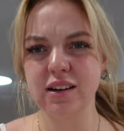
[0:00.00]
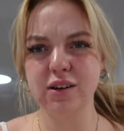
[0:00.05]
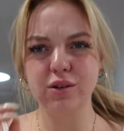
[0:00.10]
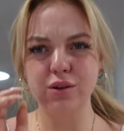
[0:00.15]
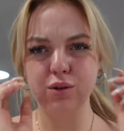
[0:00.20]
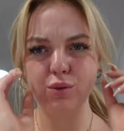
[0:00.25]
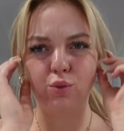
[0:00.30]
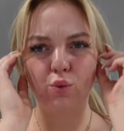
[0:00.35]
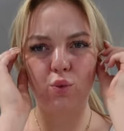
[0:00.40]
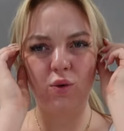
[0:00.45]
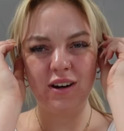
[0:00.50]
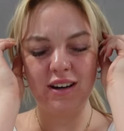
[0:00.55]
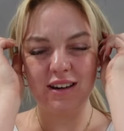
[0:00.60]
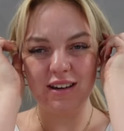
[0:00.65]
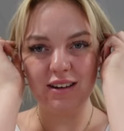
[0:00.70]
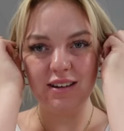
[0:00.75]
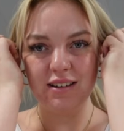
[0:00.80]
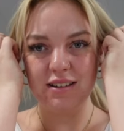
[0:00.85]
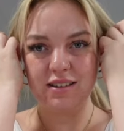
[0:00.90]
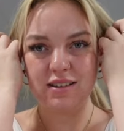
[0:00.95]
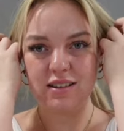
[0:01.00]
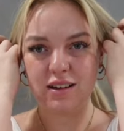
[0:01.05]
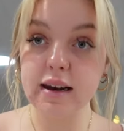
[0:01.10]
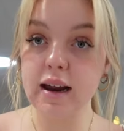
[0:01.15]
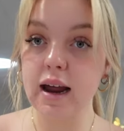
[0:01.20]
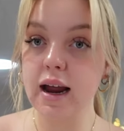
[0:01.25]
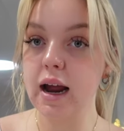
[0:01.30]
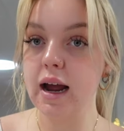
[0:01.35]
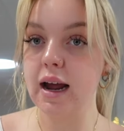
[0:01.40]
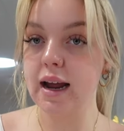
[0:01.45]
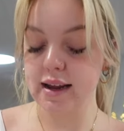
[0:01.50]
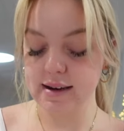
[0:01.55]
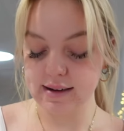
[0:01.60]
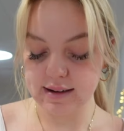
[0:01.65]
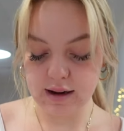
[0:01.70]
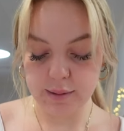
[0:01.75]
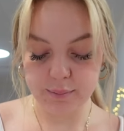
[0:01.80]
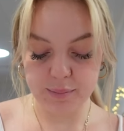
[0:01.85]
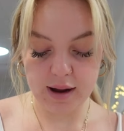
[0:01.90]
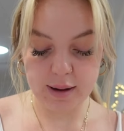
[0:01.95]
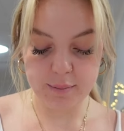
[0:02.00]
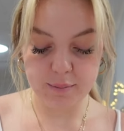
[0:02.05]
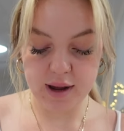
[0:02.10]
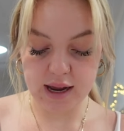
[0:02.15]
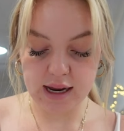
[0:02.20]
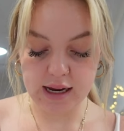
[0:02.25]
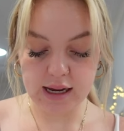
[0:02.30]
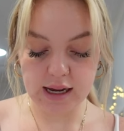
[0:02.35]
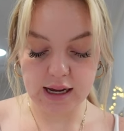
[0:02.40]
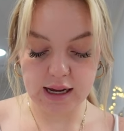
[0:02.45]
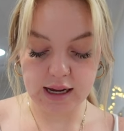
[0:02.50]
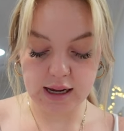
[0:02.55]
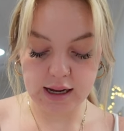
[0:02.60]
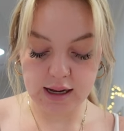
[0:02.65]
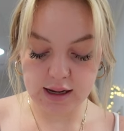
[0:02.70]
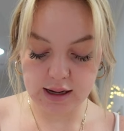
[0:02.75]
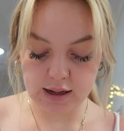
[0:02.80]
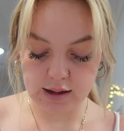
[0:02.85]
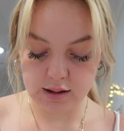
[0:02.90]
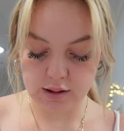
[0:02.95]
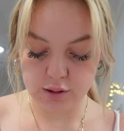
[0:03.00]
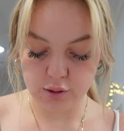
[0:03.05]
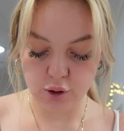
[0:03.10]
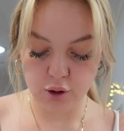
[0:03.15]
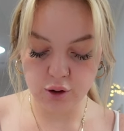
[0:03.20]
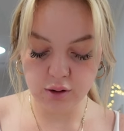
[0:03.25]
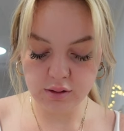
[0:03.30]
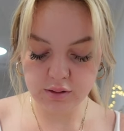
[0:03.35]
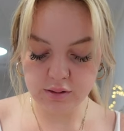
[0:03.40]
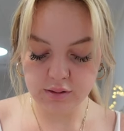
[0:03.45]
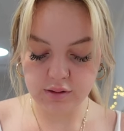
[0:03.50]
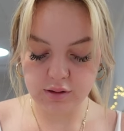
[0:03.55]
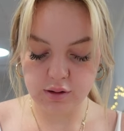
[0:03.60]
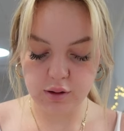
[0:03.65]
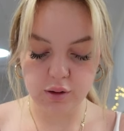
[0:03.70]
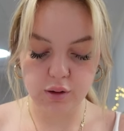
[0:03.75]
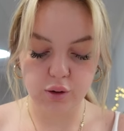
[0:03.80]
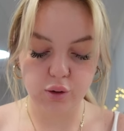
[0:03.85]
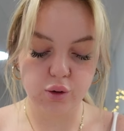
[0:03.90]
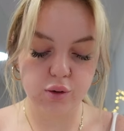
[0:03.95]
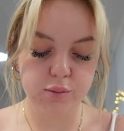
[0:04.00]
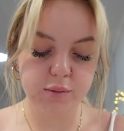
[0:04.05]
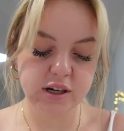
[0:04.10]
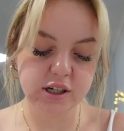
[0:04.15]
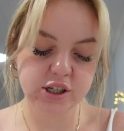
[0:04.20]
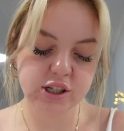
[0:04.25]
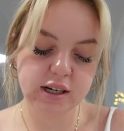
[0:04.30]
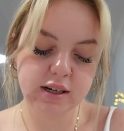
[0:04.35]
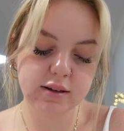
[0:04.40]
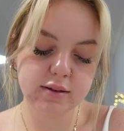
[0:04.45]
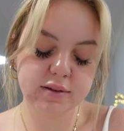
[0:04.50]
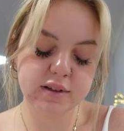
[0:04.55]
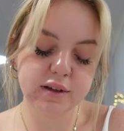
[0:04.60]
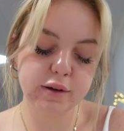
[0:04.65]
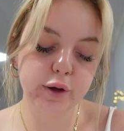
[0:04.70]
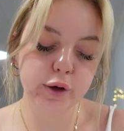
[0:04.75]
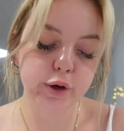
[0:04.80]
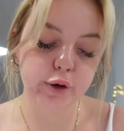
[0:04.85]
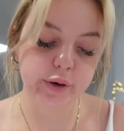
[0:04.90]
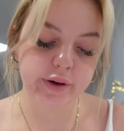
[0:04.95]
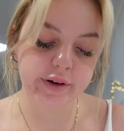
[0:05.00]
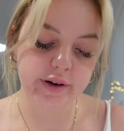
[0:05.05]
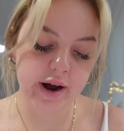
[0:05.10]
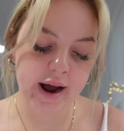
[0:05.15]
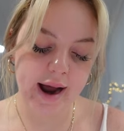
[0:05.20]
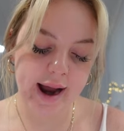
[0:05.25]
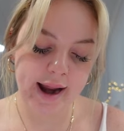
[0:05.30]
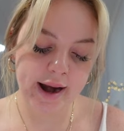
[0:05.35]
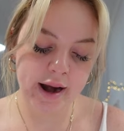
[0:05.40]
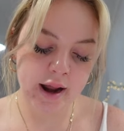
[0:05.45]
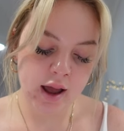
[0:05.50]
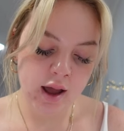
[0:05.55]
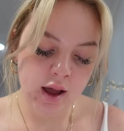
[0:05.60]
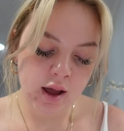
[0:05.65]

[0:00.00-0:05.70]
I don't know what it is. Today I ended up by making not too much. Like, it was still a good night.